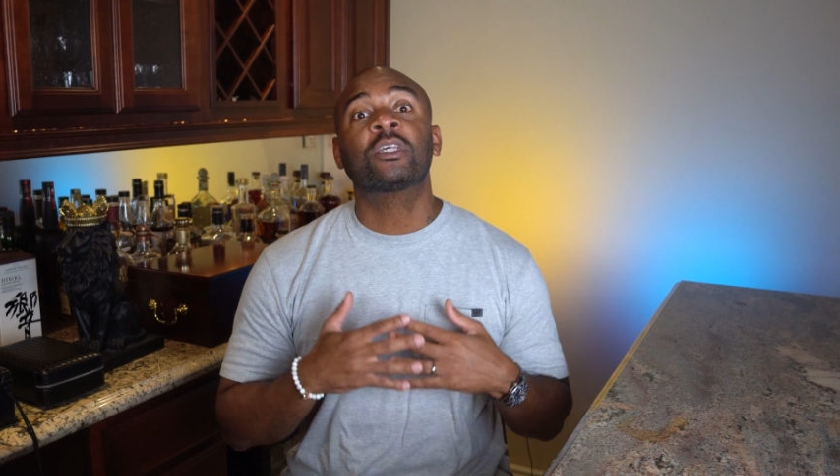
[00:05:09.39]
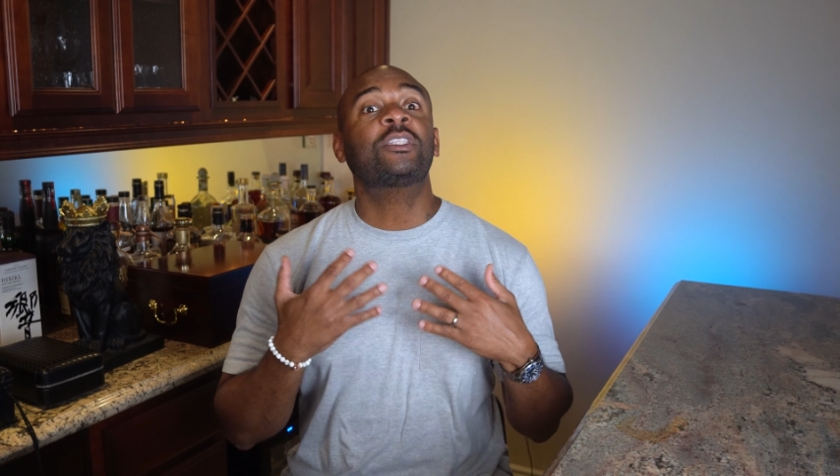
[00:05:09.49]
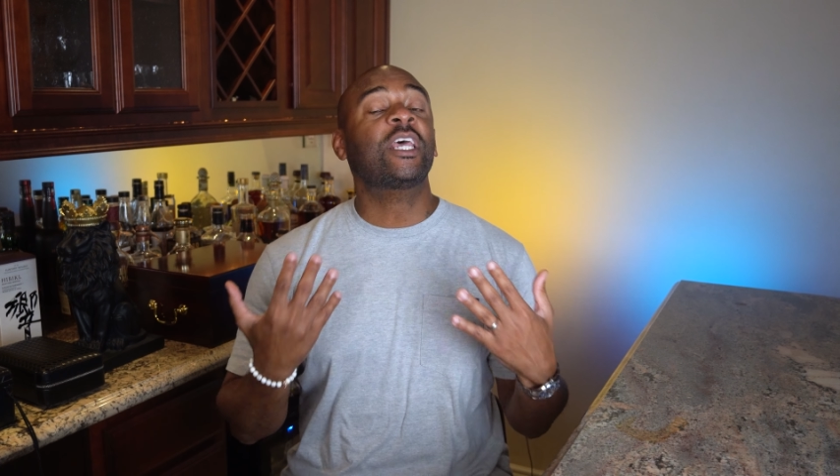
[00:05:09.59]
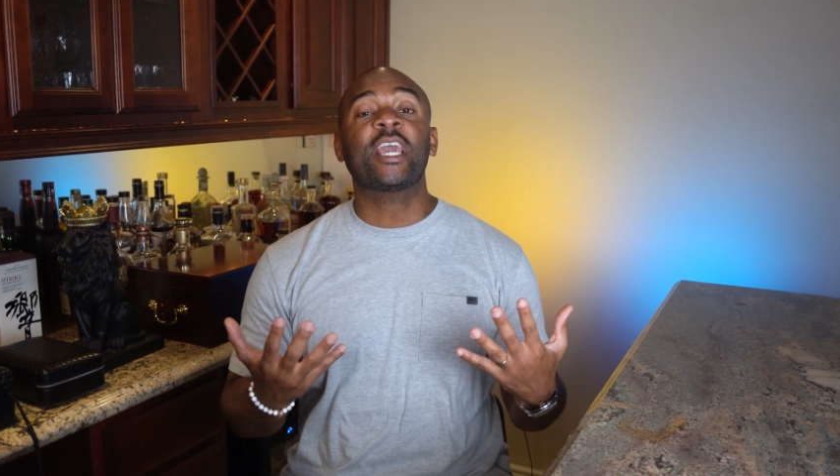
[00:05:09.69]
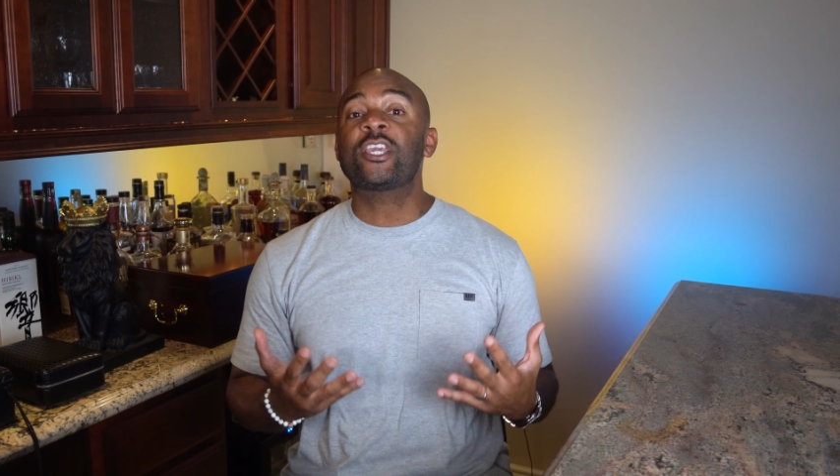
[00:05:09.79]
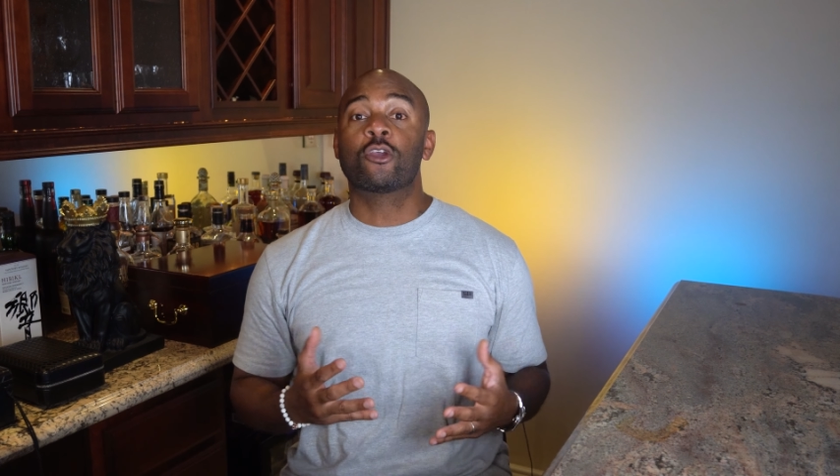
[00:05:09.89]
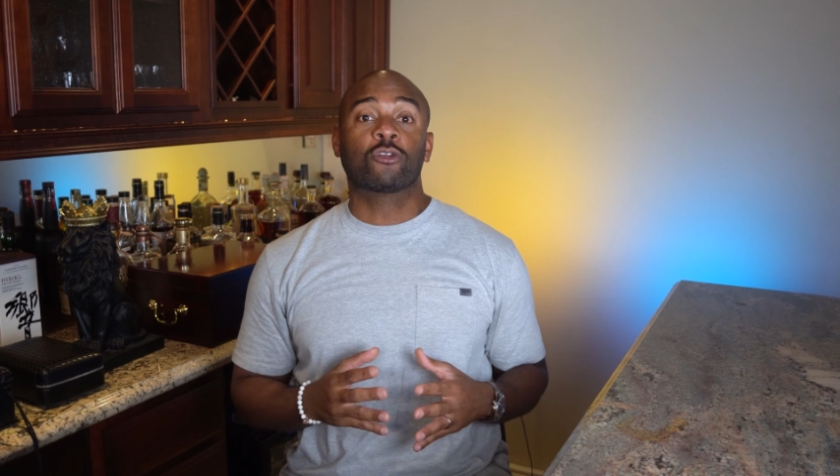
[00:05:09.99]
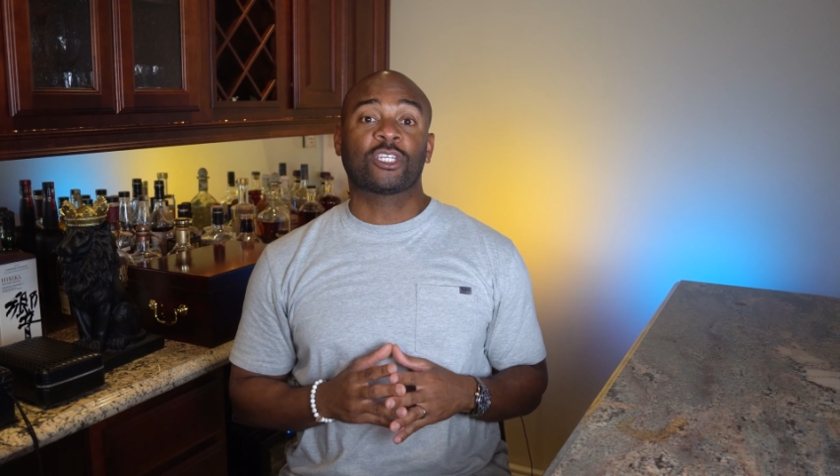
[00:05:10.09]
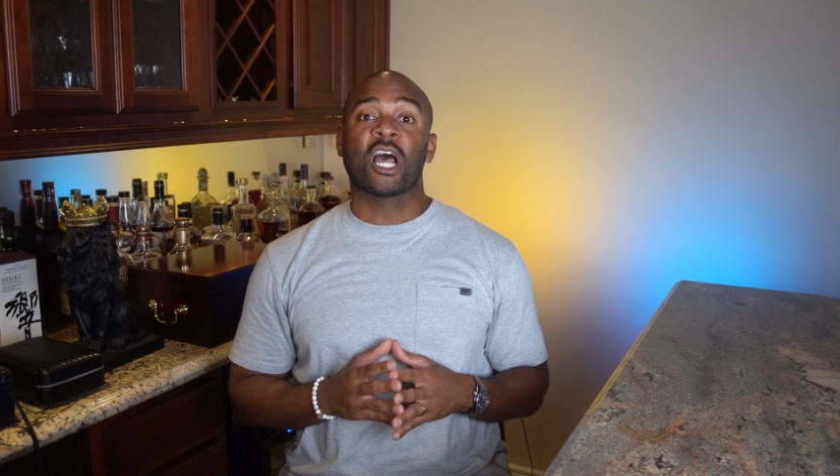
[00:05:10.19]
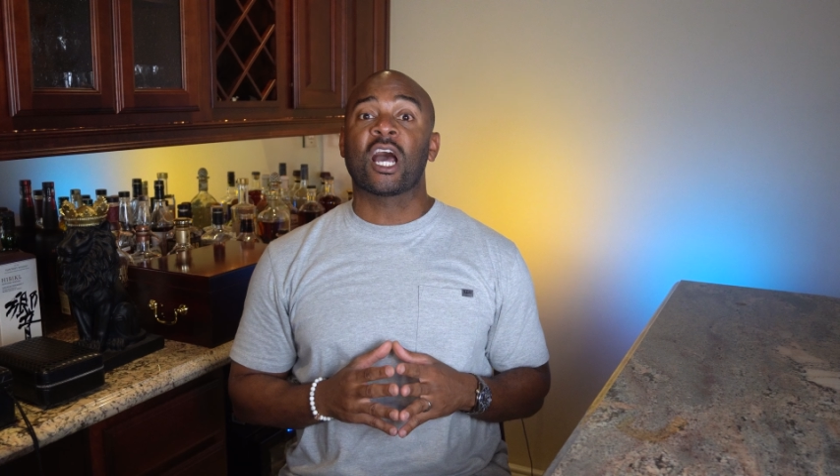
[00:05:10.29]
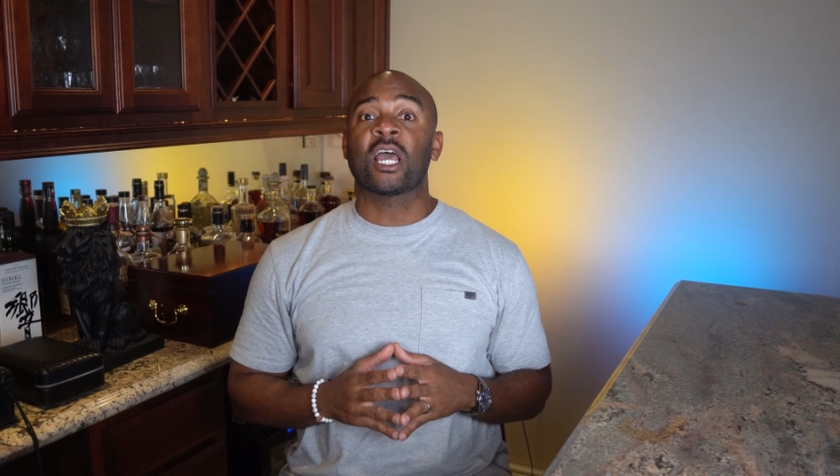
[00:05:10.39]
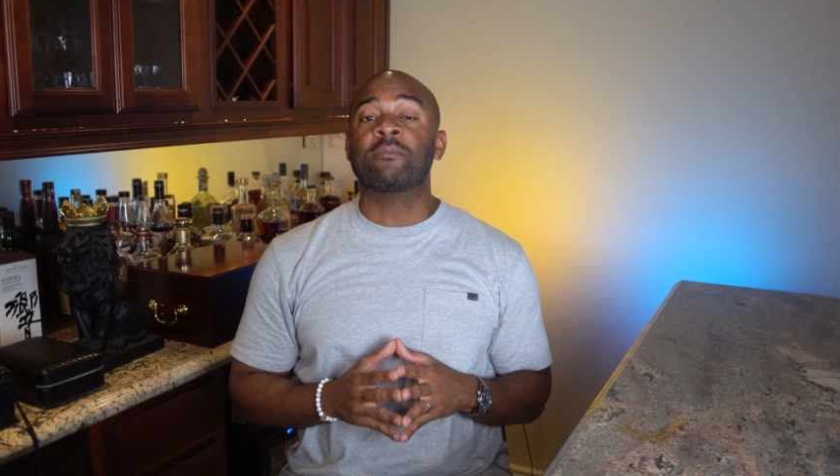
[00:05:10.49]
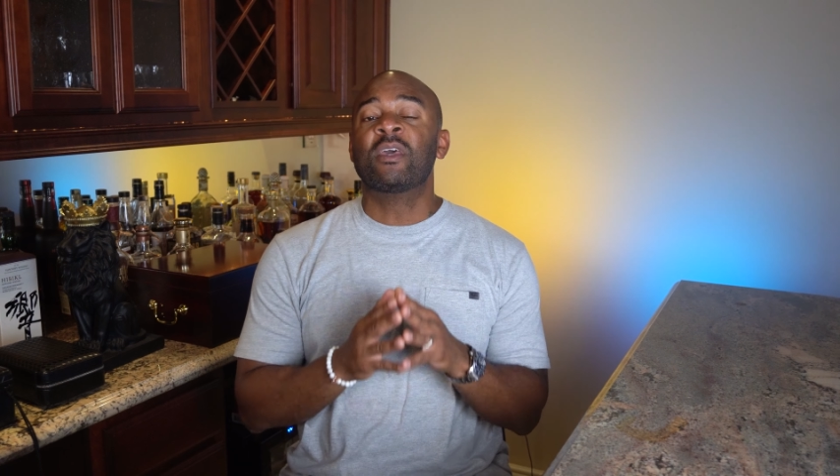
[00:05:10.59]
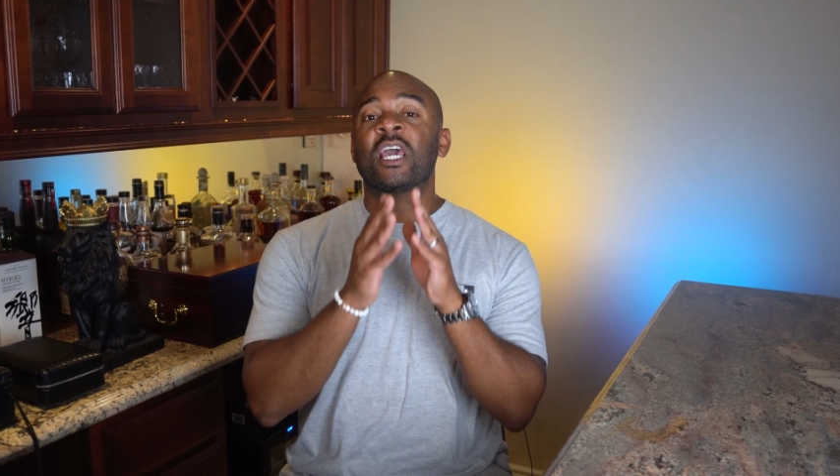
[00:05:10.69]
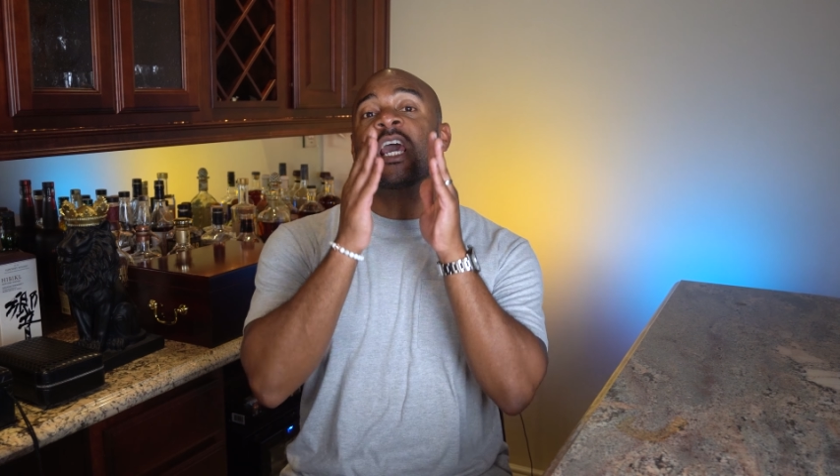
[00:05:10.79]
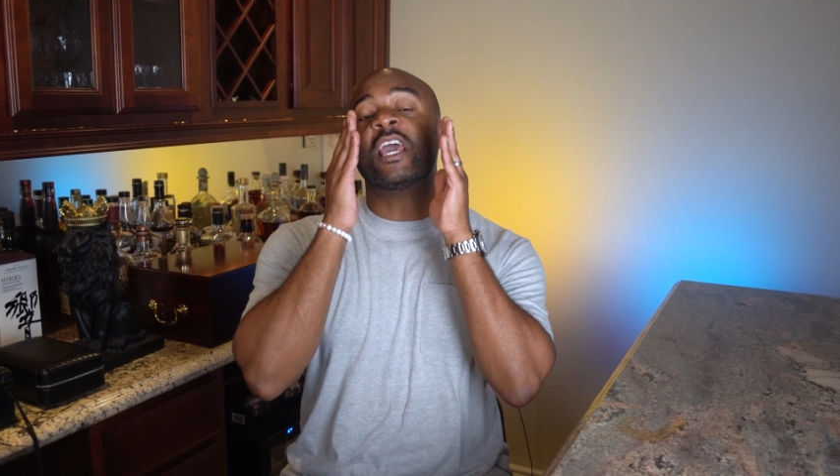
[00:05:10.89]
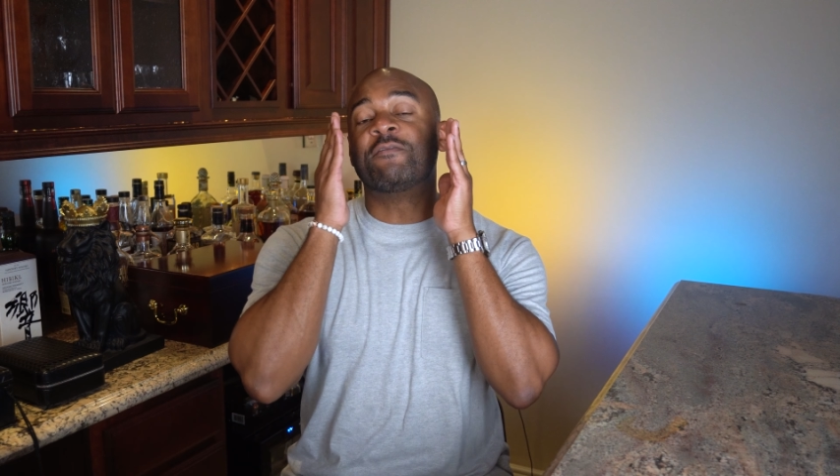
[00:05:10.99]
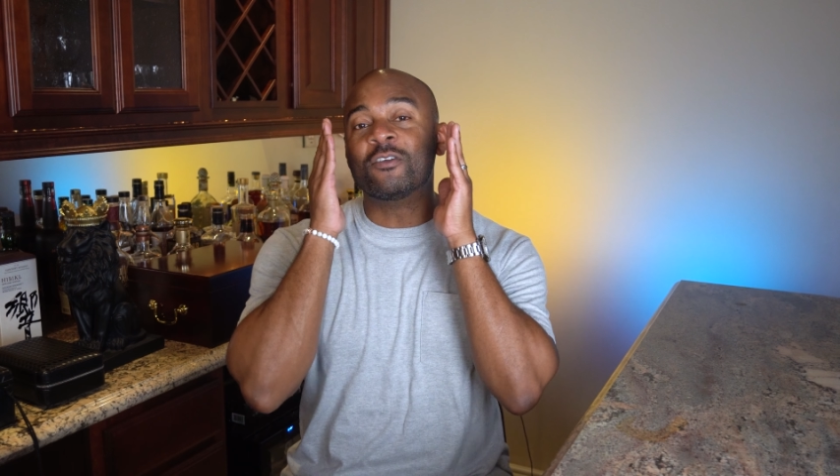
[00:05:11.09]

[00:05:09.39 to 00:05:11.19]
Take your time. If